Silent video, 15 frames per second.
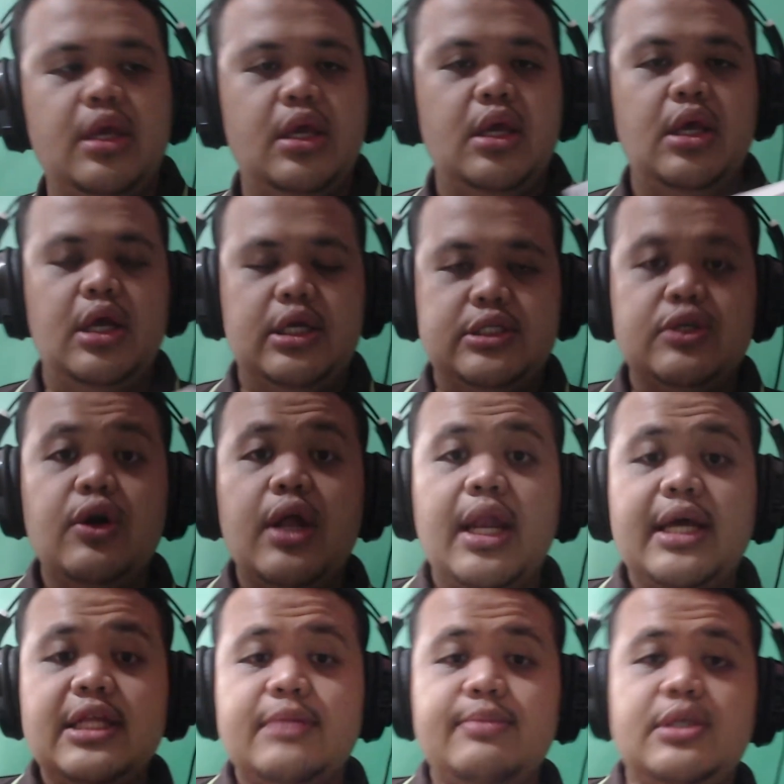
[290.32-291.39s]
So
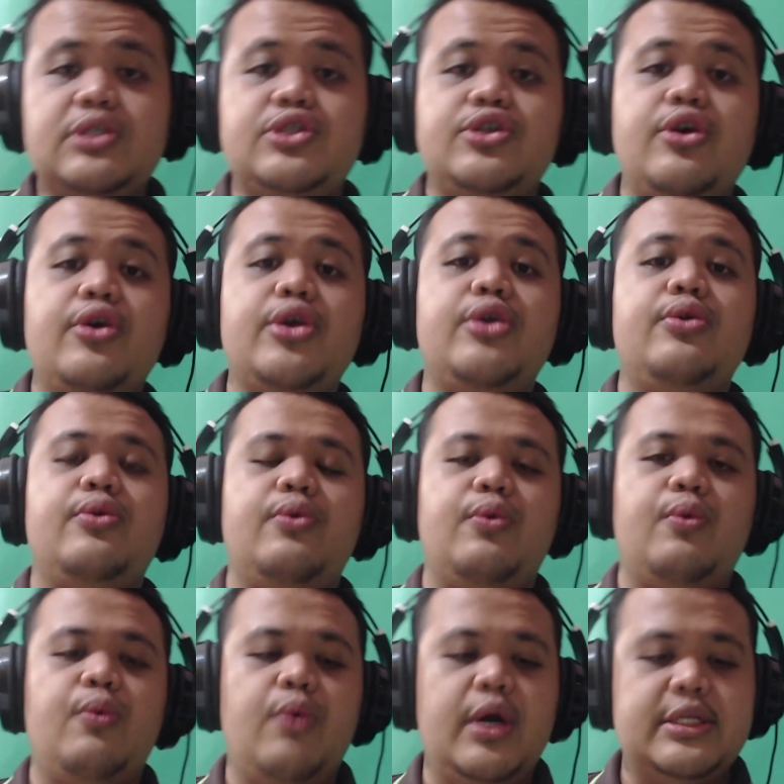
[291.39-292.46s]
let me show you
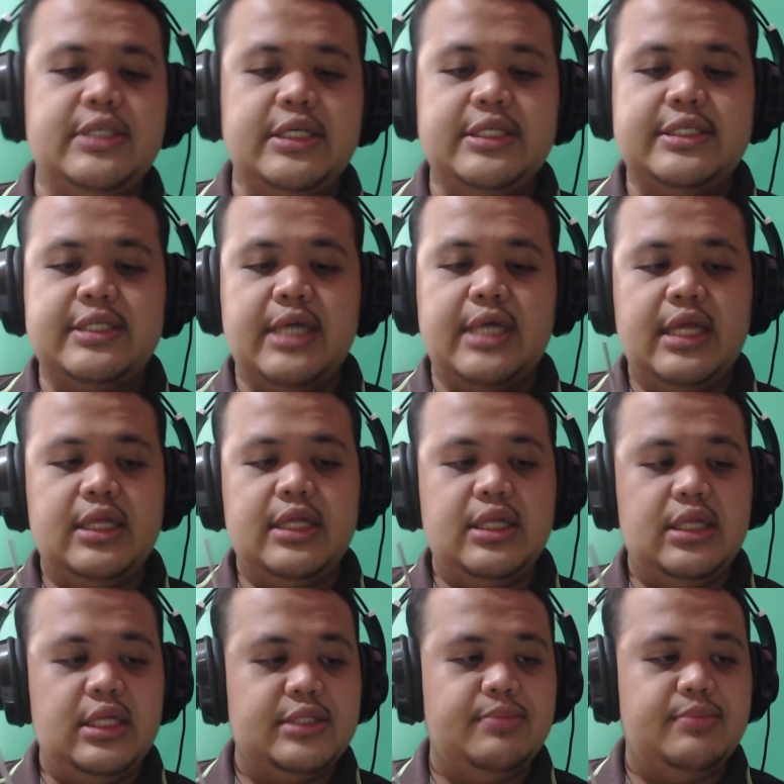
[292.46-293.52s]
what's inside
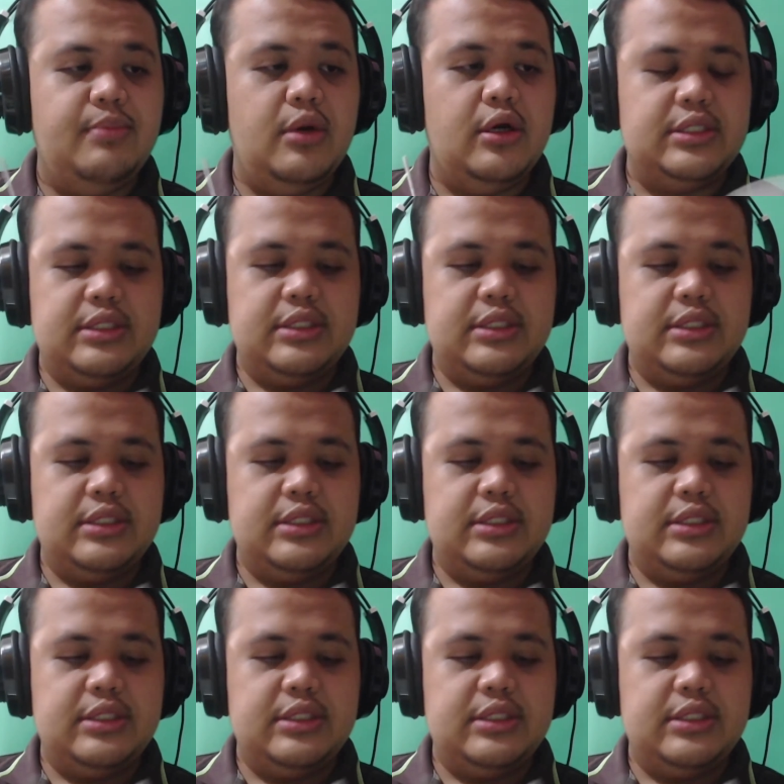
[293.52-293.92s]
this box.